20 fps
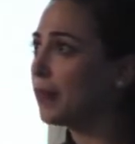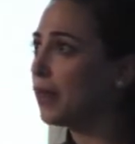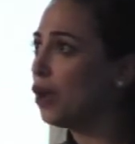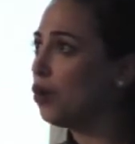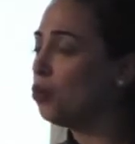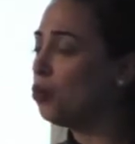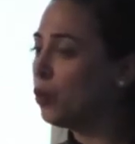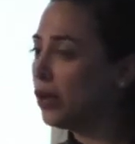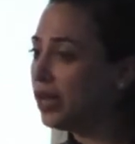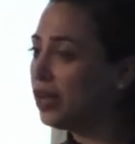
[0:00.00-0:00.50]

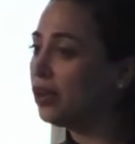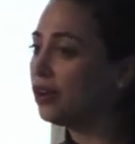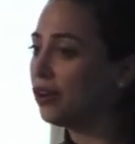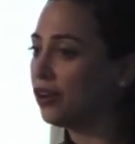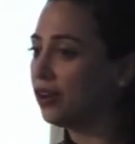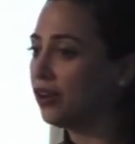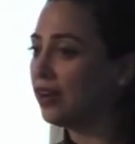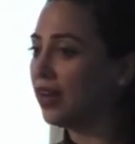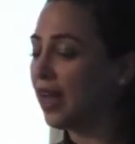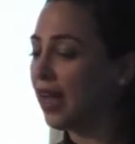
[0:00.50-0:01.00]

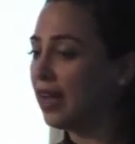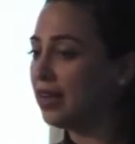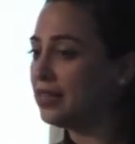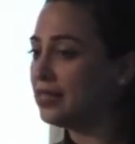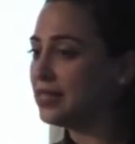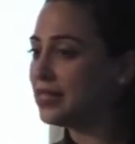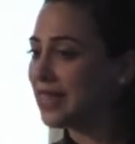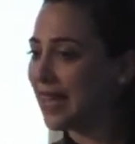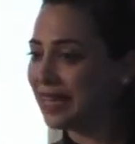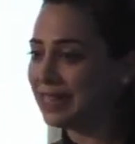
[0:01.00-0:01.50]
weird and
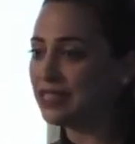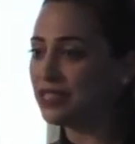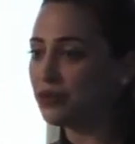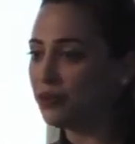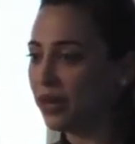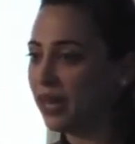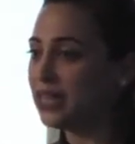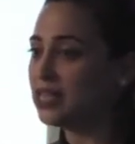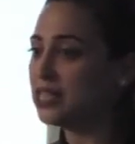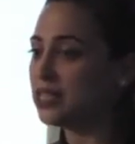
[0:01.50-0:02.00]
tense
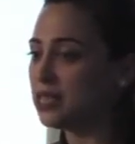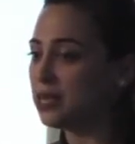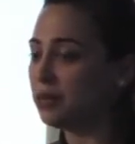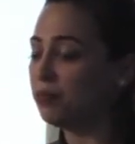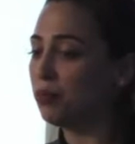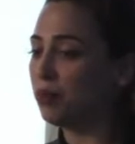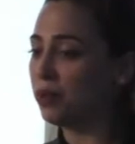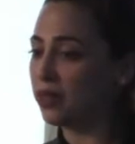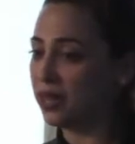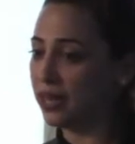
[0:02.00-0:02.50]
relationship
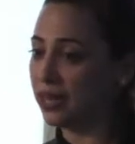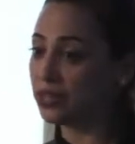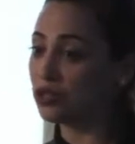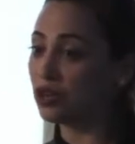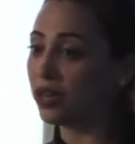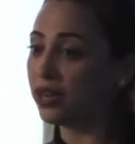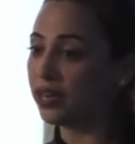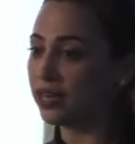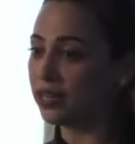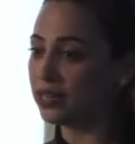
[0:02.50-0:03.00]
with
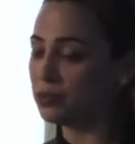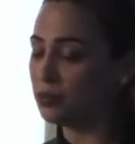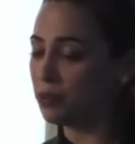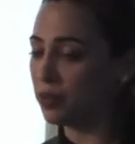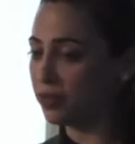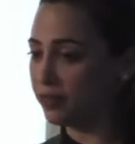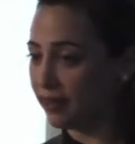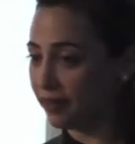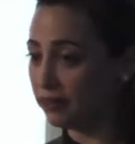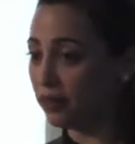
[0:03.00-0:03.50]
electronics, with
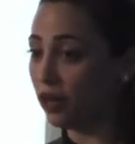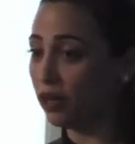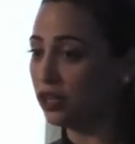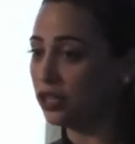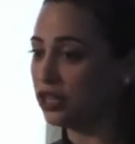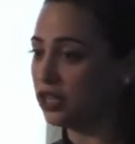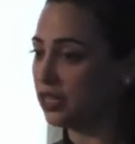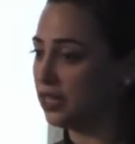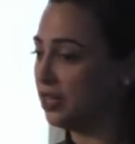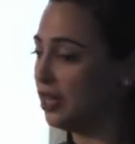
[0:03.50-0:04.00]

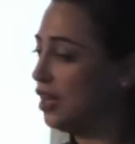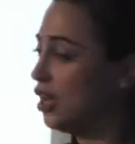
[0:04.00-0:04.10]
technology.